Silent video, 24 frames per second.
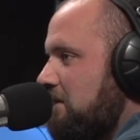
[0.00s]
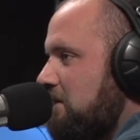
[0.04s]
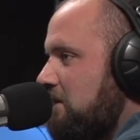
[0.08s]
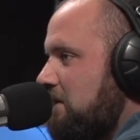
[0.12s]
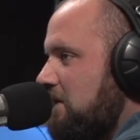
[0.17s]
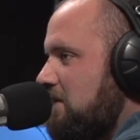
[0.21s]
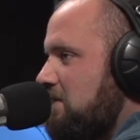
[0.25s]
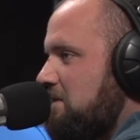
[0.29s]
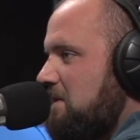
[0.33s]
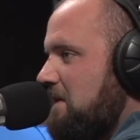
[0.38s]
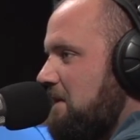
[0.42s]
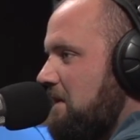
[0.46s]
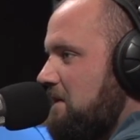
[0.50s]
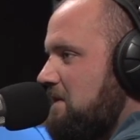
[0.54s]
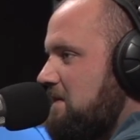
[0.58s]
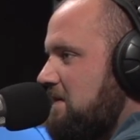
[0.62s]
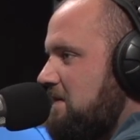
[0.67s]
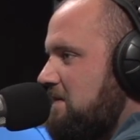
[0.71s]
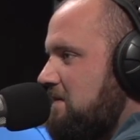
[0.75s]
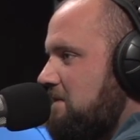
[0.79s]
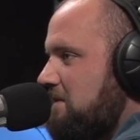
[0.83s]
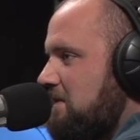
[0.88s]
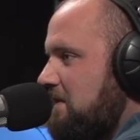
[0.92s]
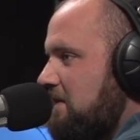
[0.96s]
Yeah. First time I've ever
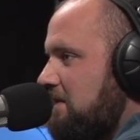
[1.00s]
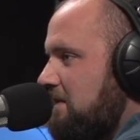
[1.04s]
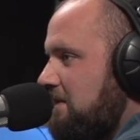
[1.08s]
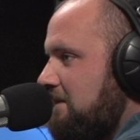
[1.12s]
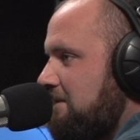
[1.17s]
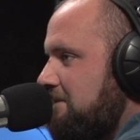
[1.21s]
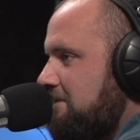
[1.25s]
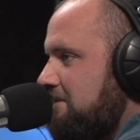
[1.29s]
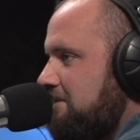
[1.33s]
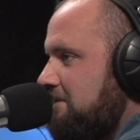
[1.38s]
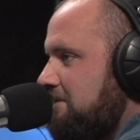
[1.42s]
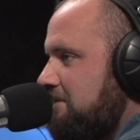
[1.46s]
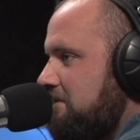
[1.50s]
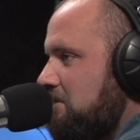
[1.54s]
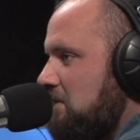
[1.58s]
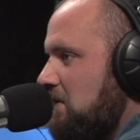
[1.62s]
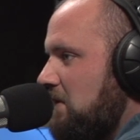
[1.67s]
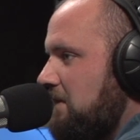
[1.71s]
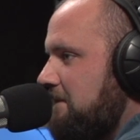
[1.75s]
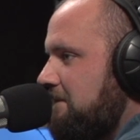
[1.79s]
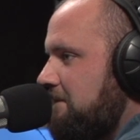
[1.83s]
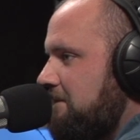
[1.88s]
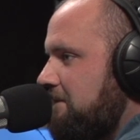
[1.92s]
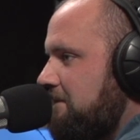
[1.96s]
seen something like that.
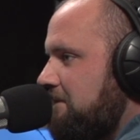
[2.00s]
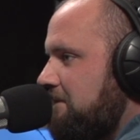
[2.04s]
But